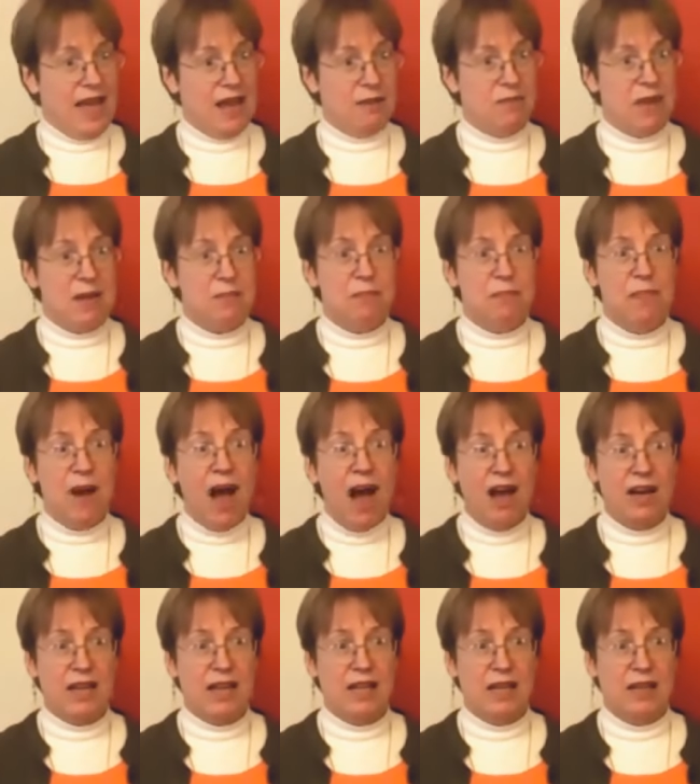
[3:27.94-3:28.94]
And my
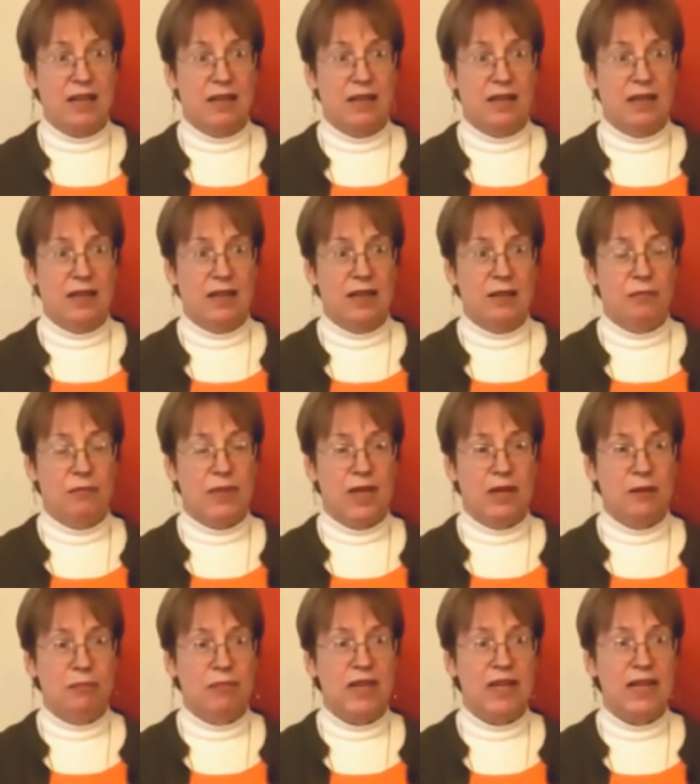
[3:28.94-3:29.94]
body
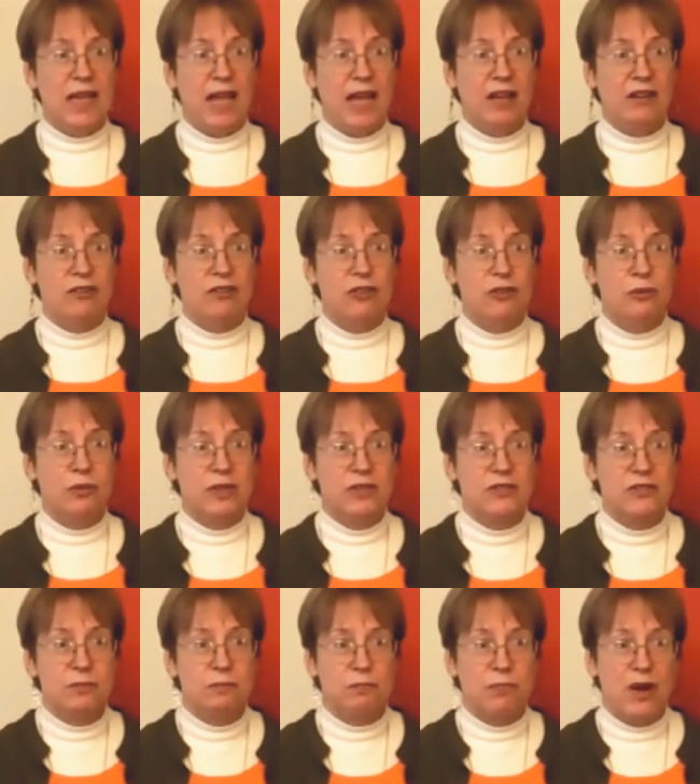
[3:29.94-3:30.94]
began to
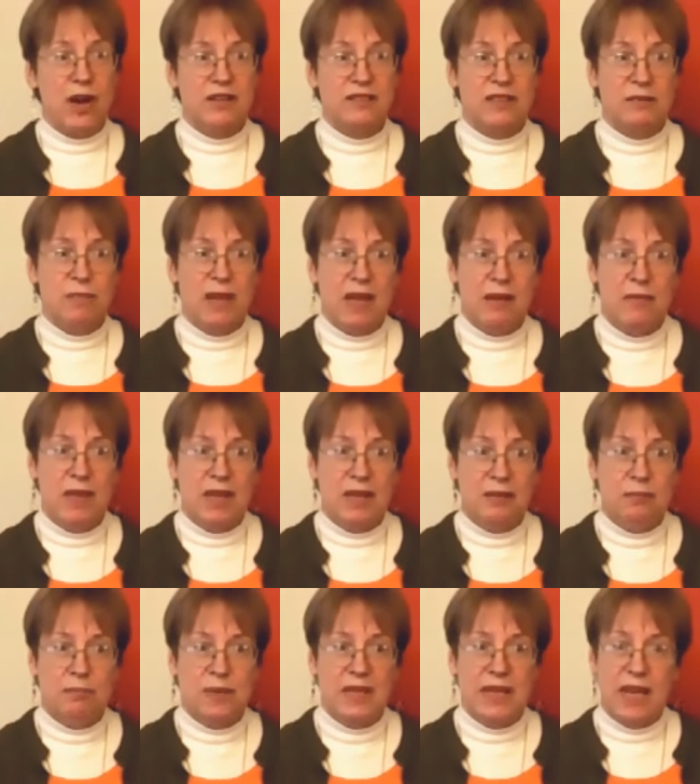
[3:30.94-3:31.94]
express,
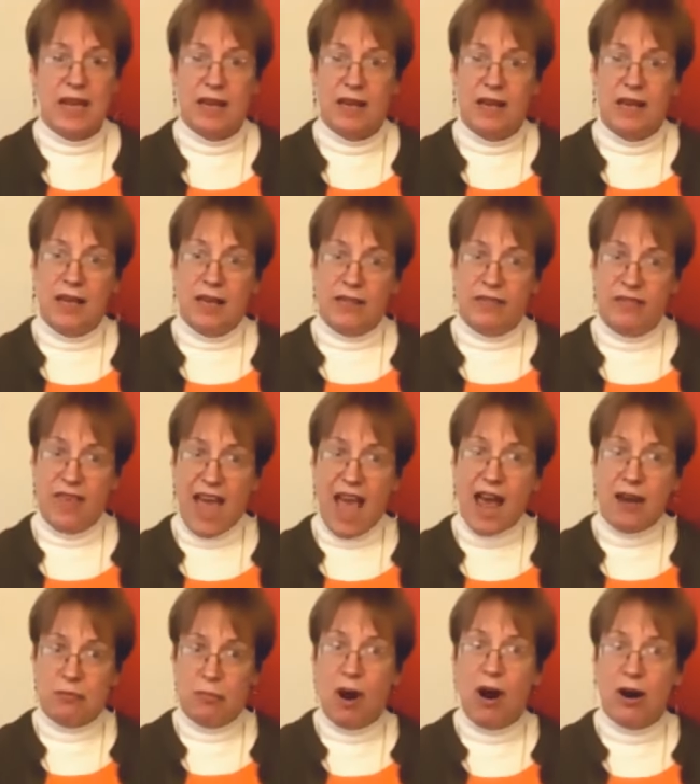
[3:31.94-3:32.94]
it began,
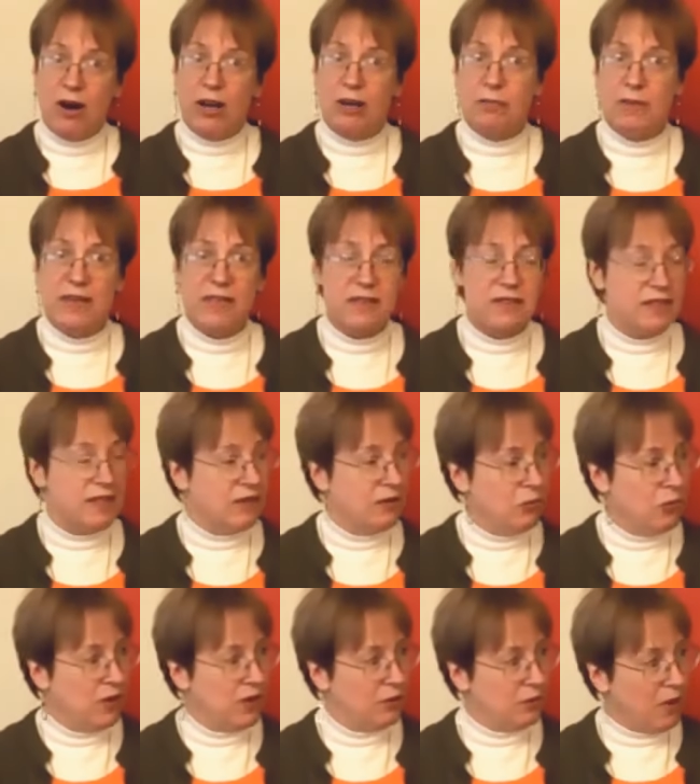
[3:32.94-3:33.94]
that part of me that
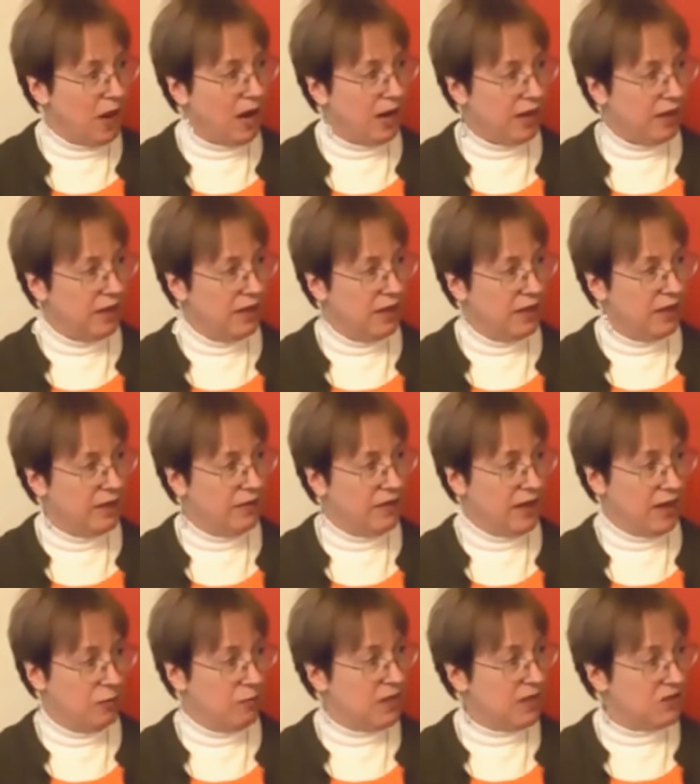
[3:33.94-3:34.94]
didn't want to write,
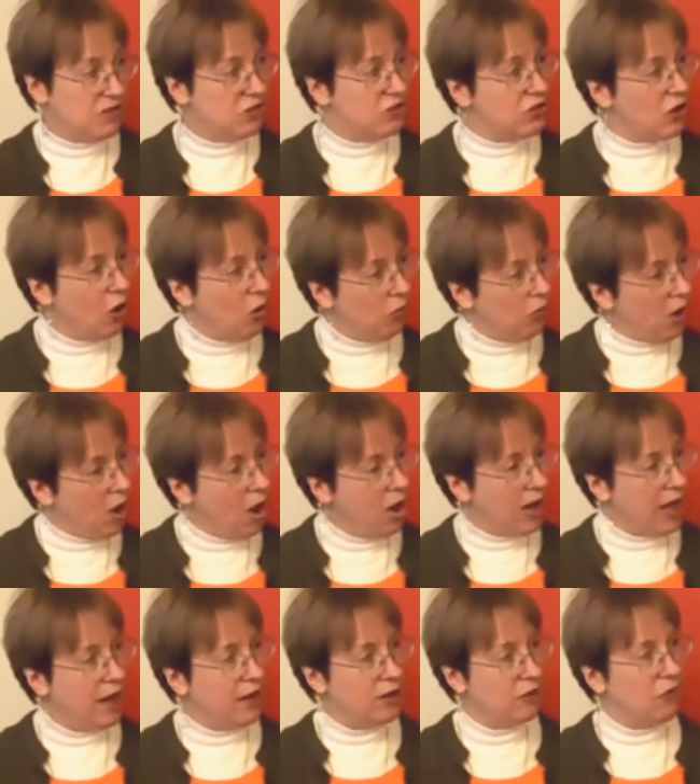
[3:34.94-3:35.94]
that had been so
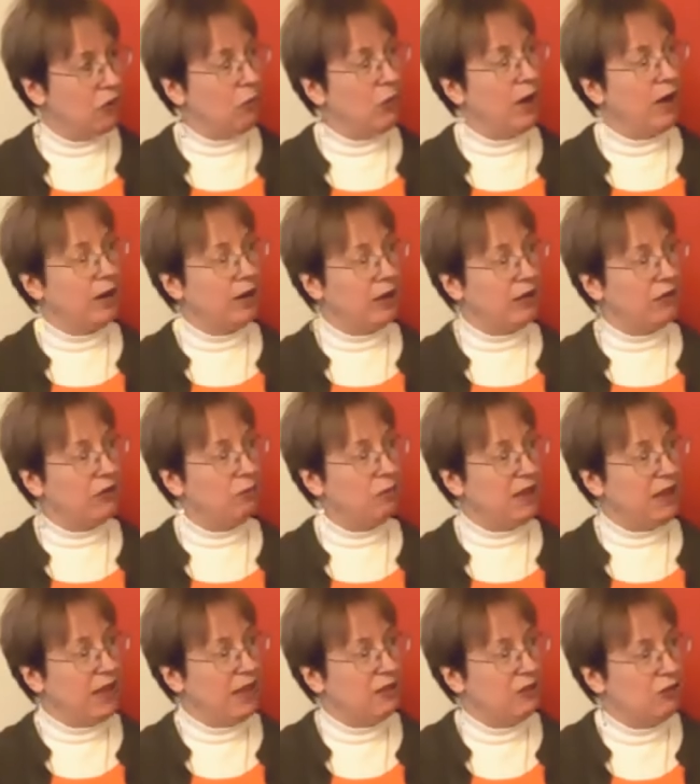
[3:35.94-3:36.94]
long out of awareness,
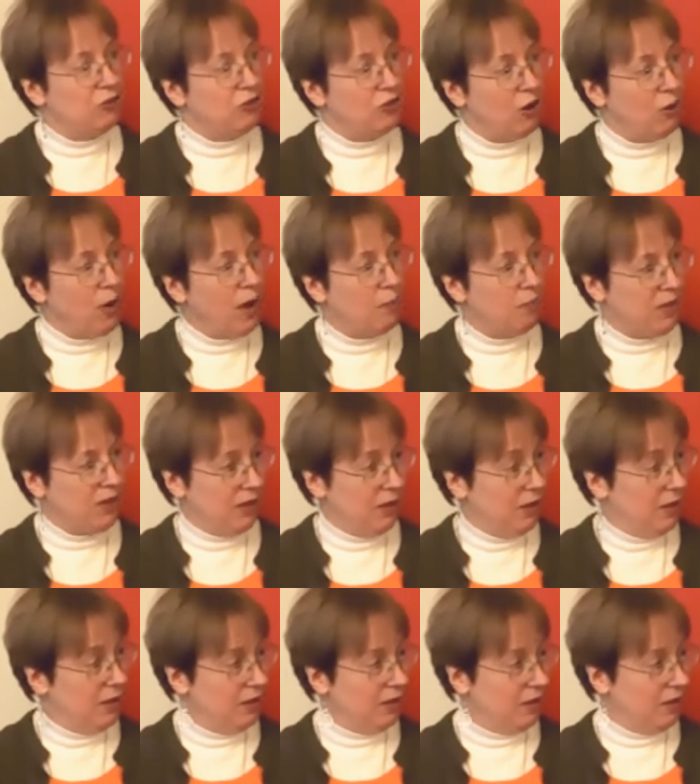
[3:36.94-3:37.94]
began to show up
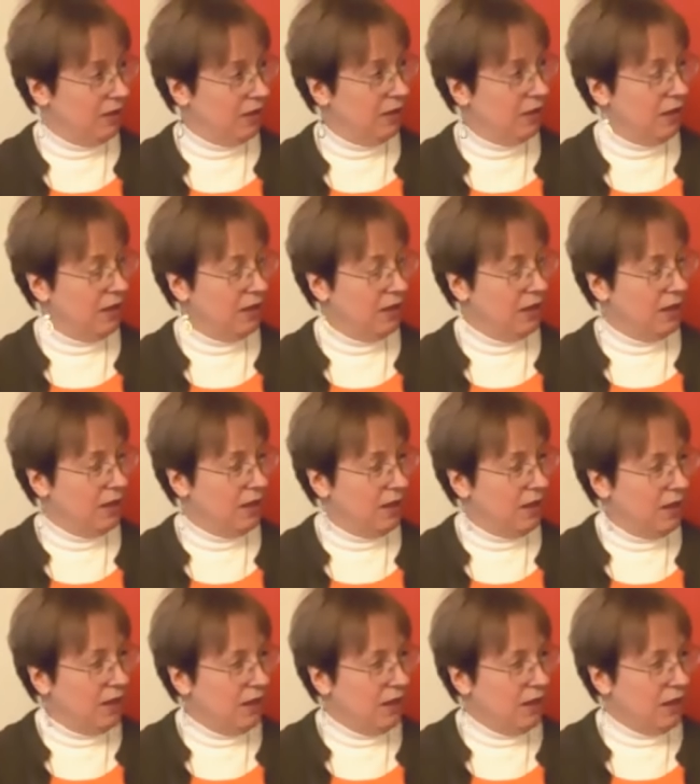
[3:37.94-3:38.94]

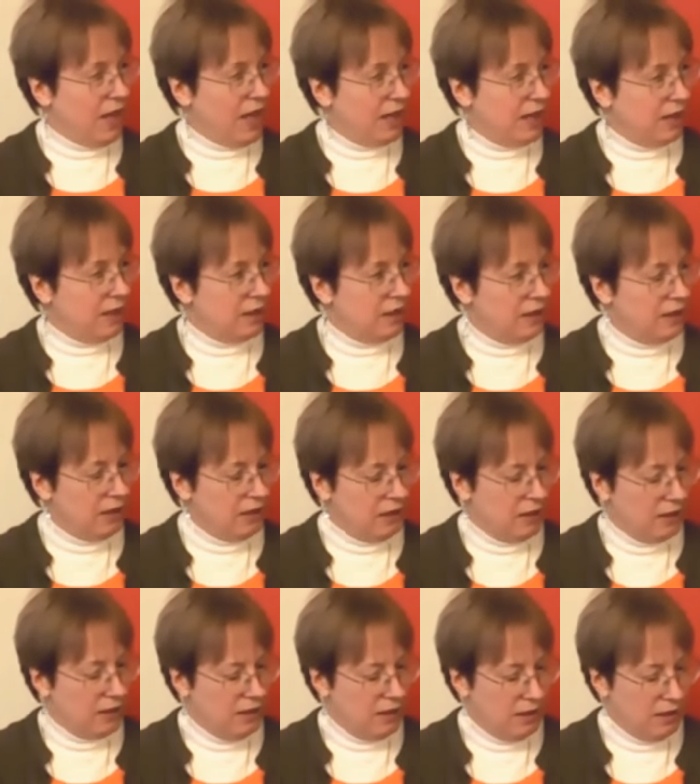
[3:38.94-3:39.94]
like a little
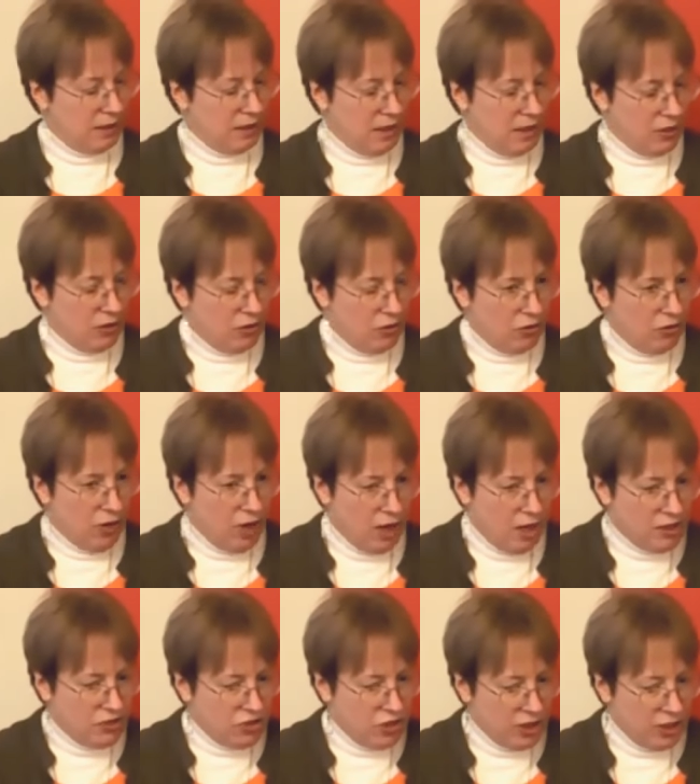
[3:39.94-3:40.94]

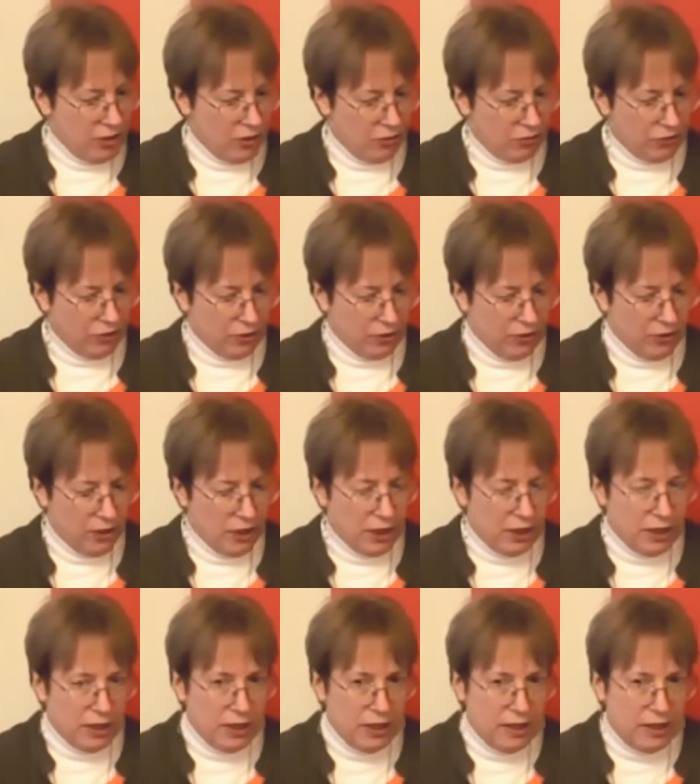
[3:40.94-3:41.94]
hunching over,
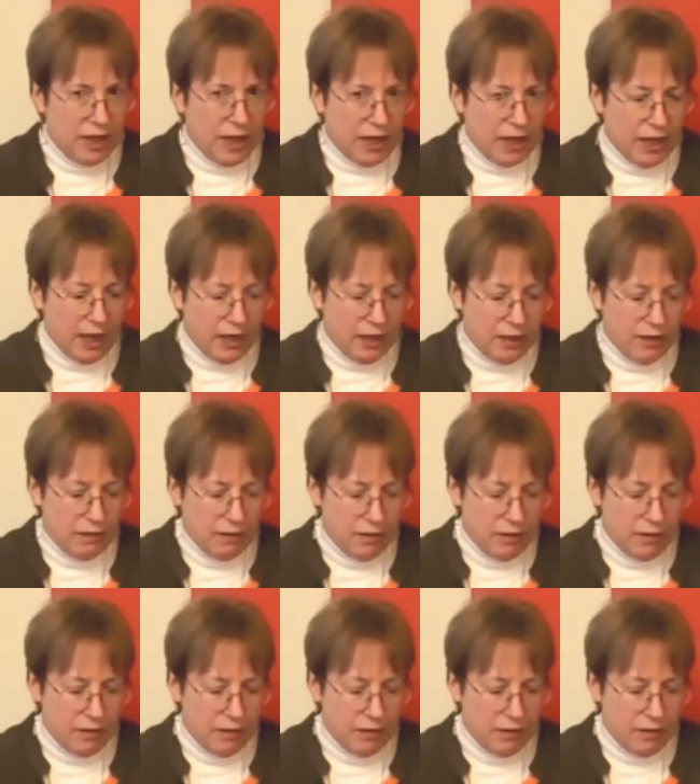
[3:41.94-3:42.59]
little ducking.